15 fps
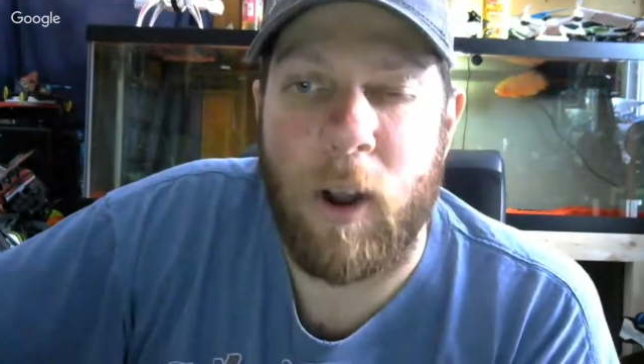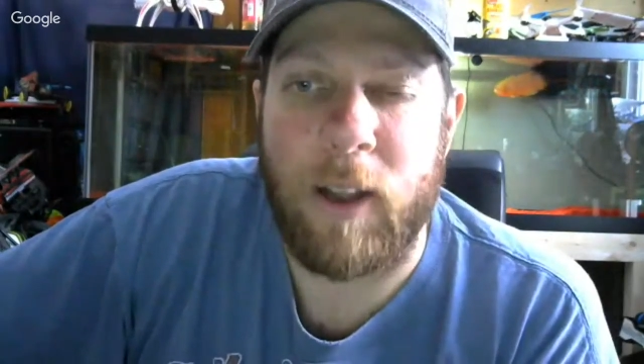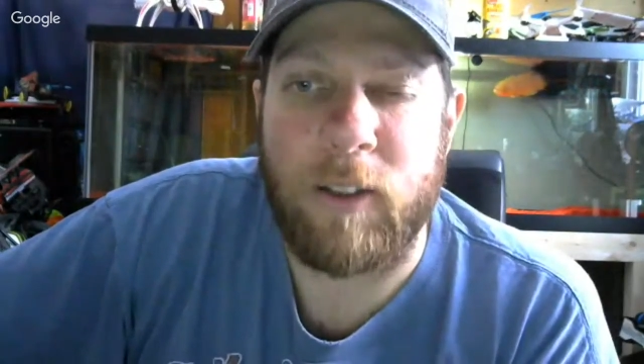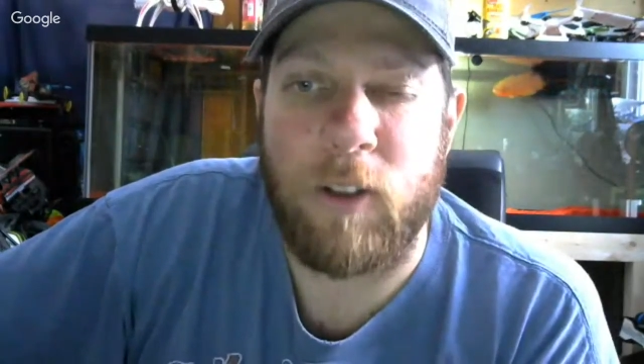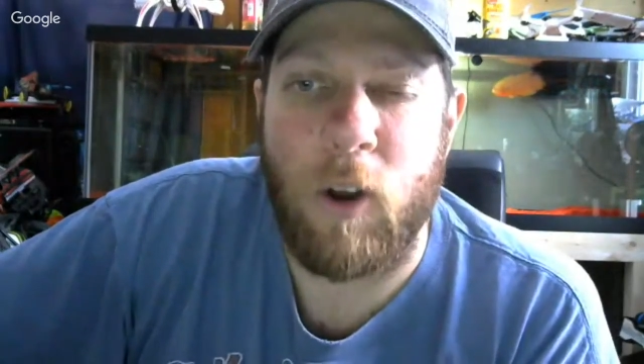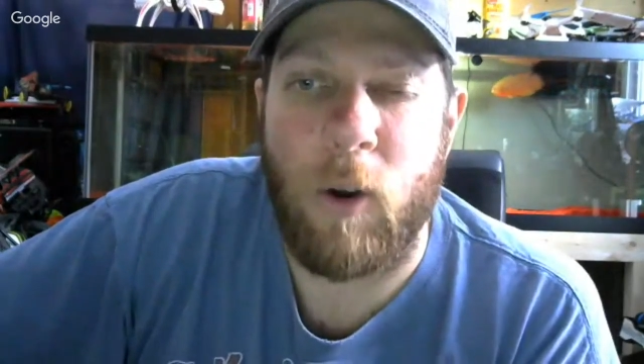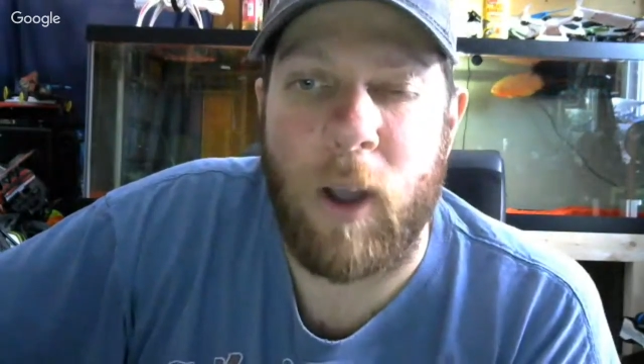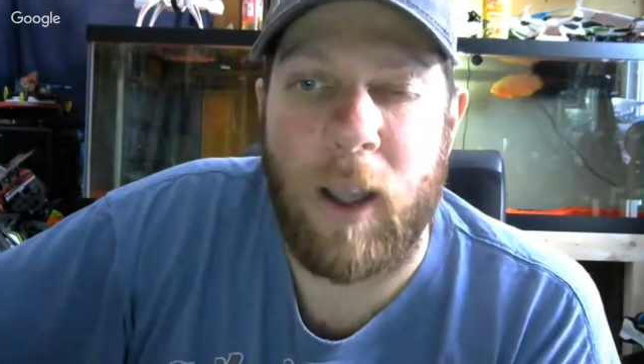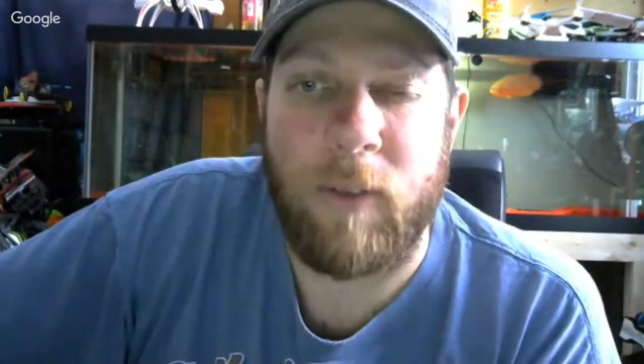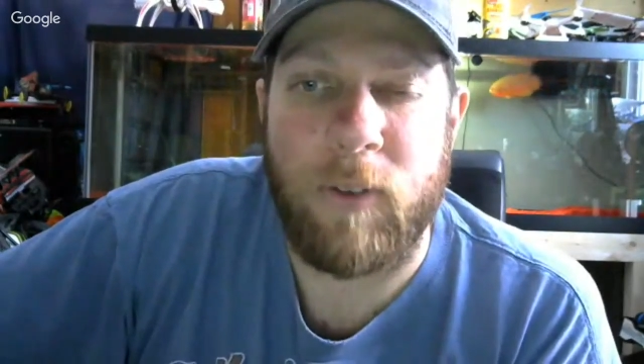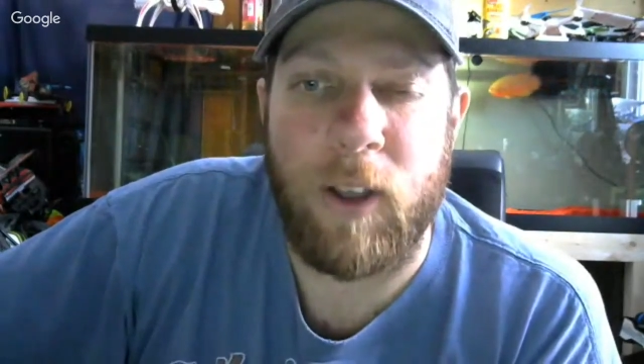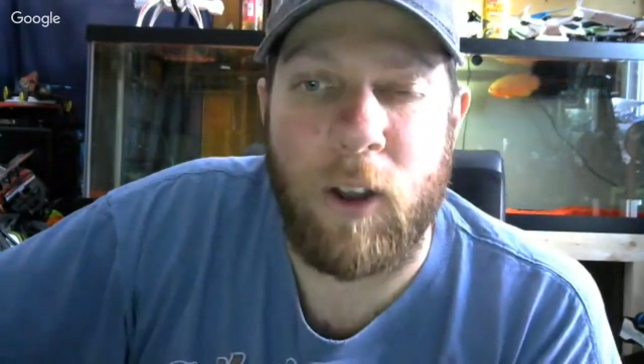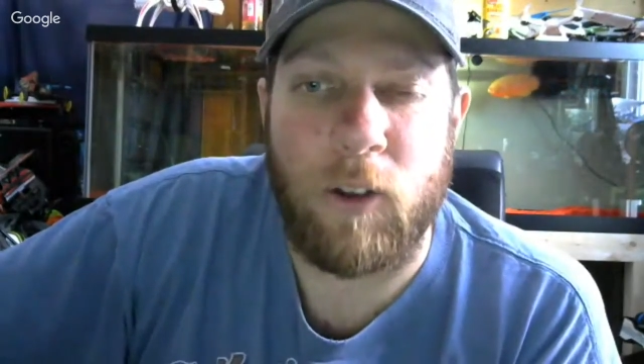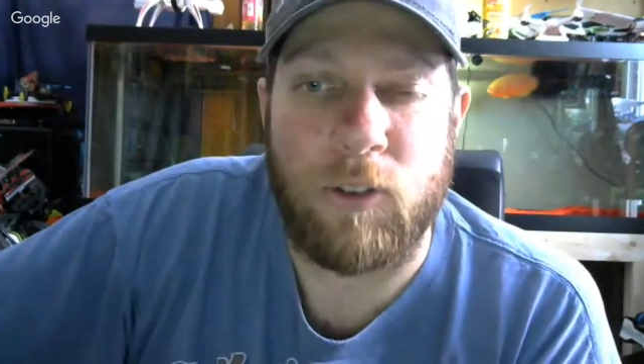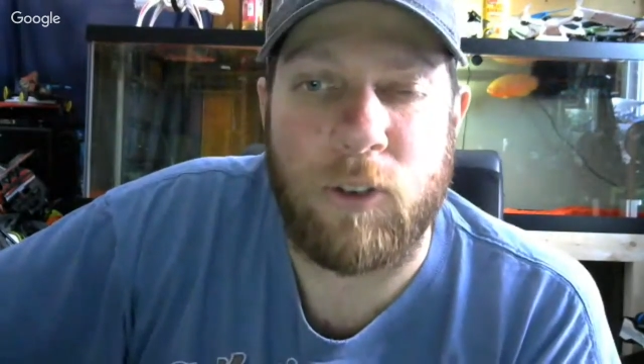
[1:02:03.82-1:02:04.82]
No, I
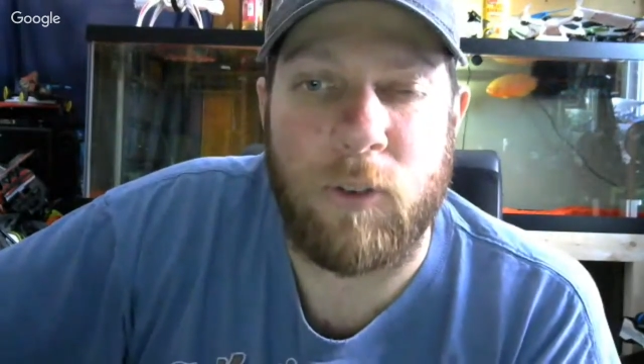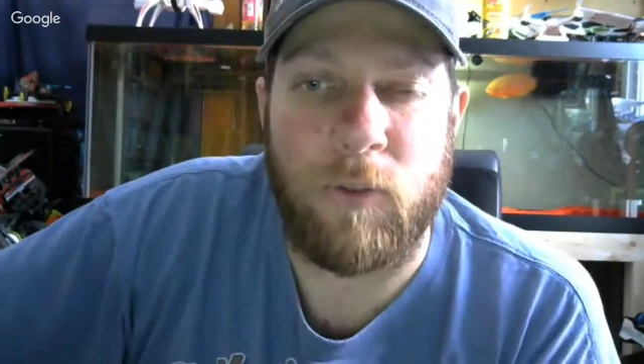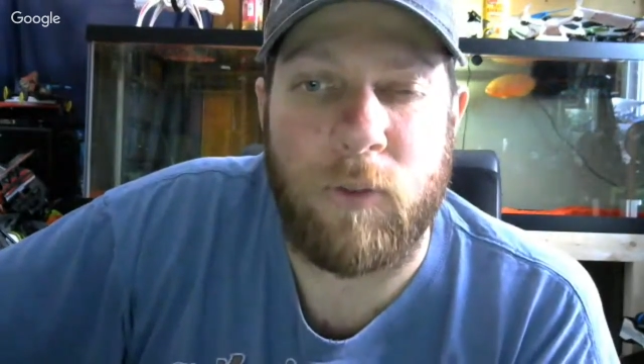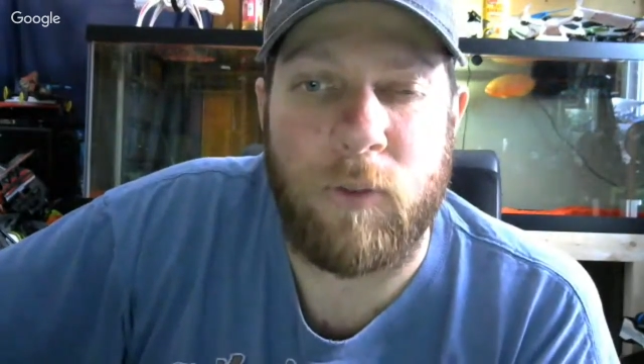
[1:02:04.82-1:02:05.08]
don't have